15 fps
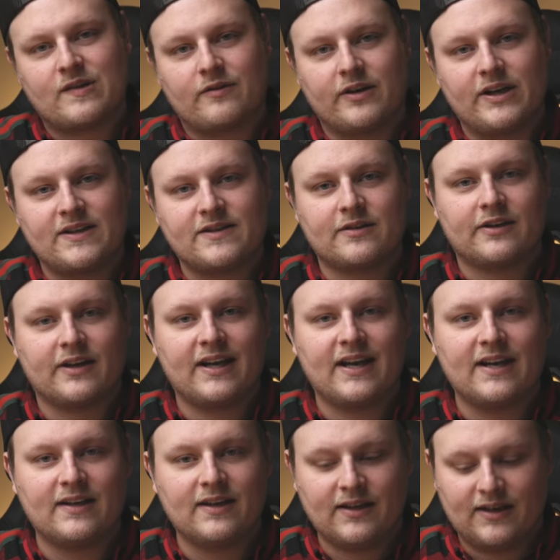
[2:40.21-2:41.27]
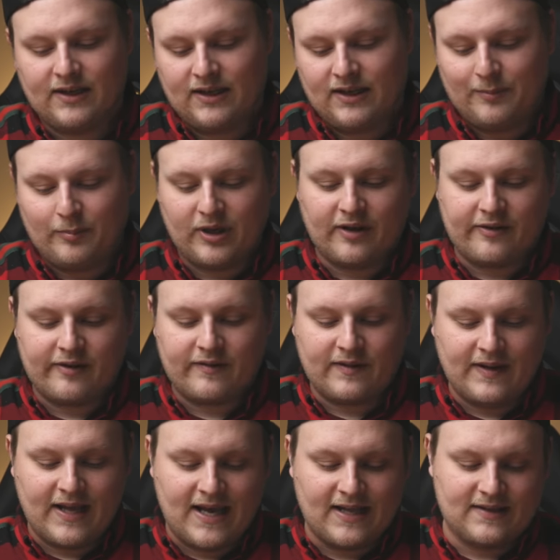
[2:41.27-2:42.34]
so they're easier to hit. But other
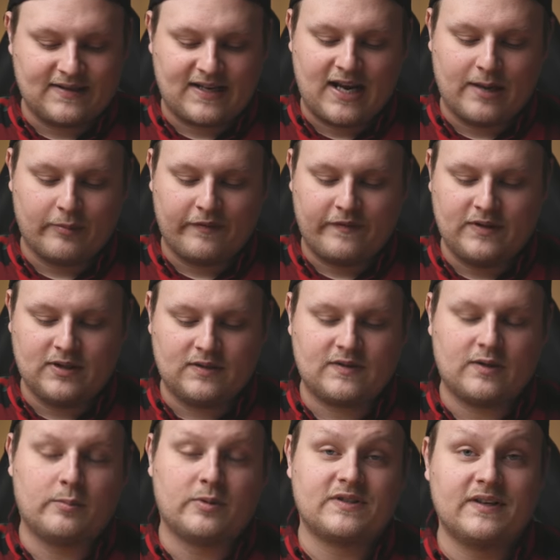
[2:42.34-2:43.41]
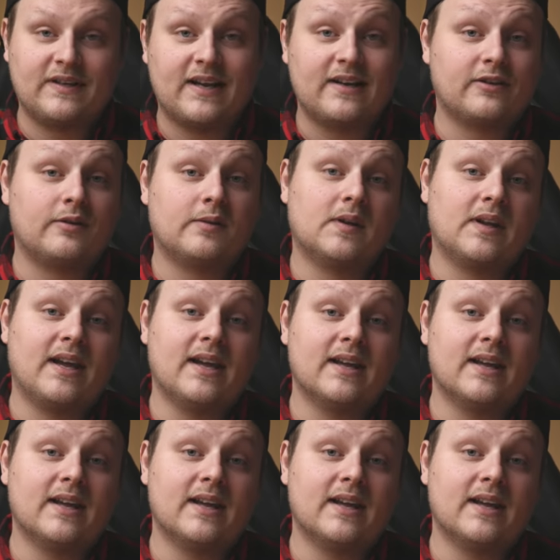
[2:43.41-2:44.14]
than that, this camera feels almost identical in the